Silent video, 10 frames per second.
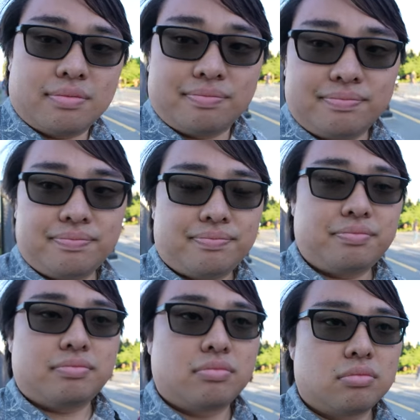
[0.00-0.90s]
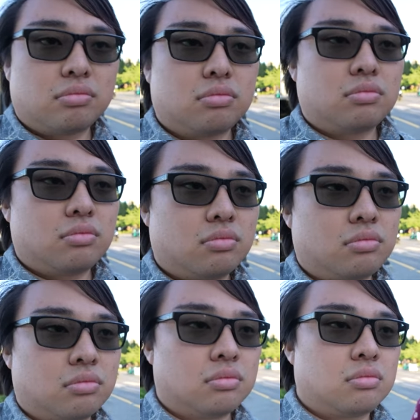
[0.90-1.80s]

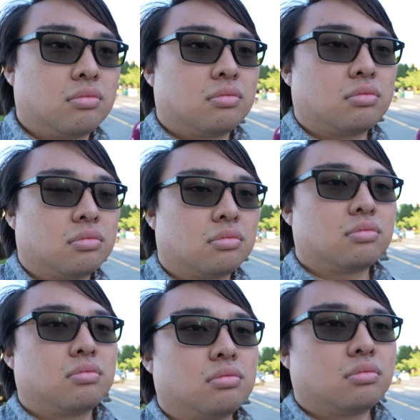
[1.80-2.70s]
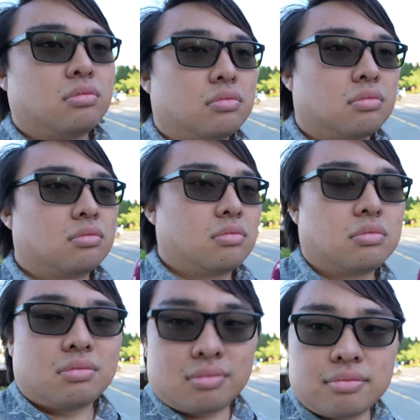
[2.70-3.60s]

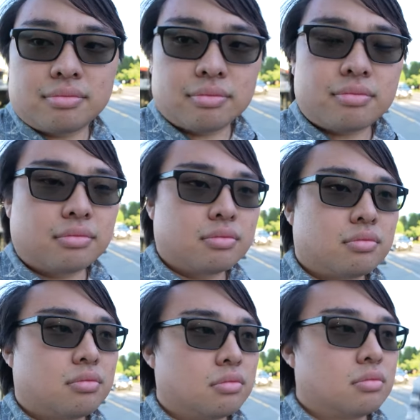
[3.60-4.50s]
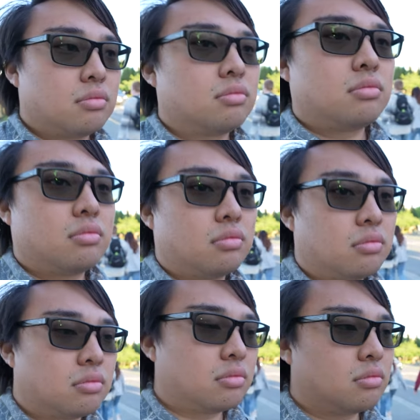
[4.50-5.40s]

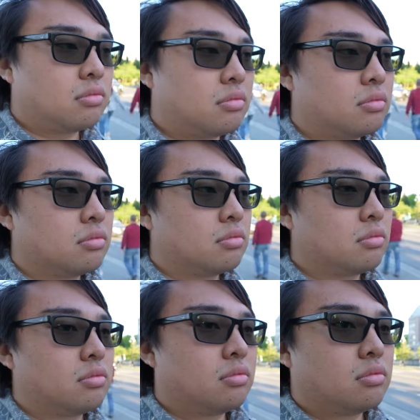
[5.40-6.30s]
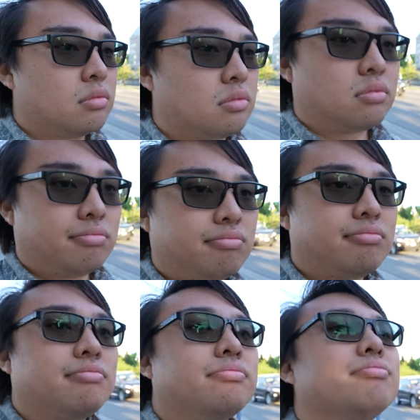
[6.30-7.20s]

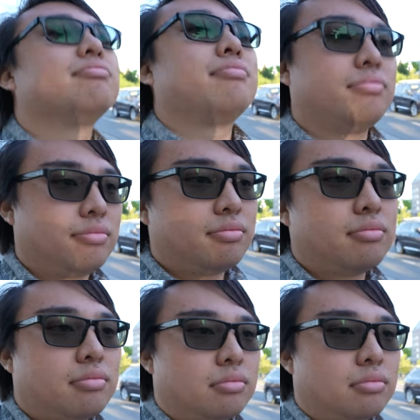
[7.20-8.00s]
(not speaking)